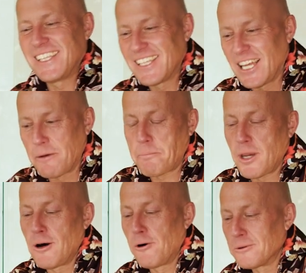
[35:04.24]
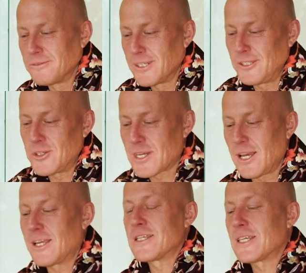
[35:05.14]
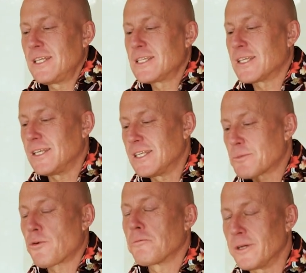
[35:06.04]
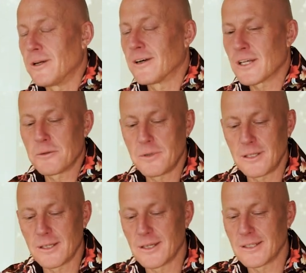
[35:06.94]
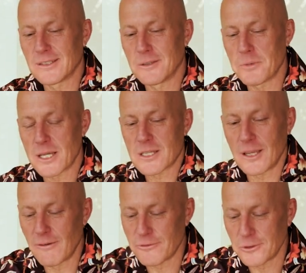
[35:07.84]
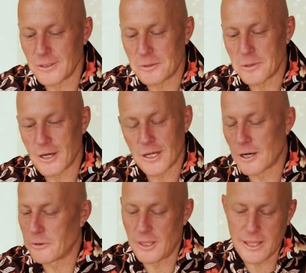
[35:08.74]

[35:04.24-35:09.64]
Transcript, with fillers: an a pill that you take is easy is probably not going to be the, the best thing for you. But I don't know whether